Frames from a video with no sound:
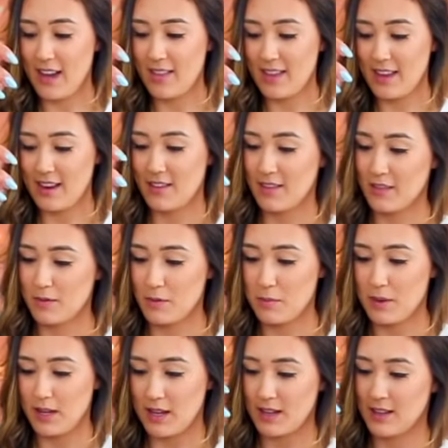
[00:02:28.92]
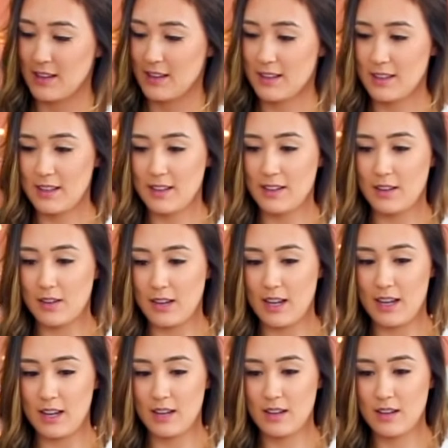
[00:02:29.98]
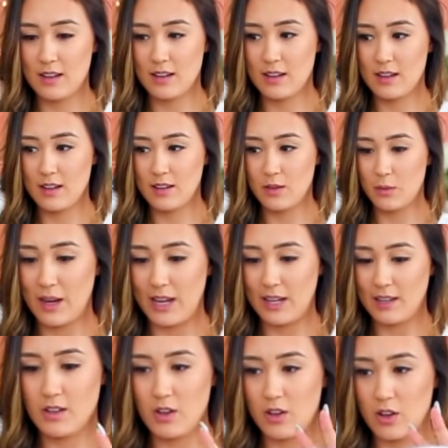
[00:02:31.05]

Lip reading: And then repeat. Okay. Wait, no.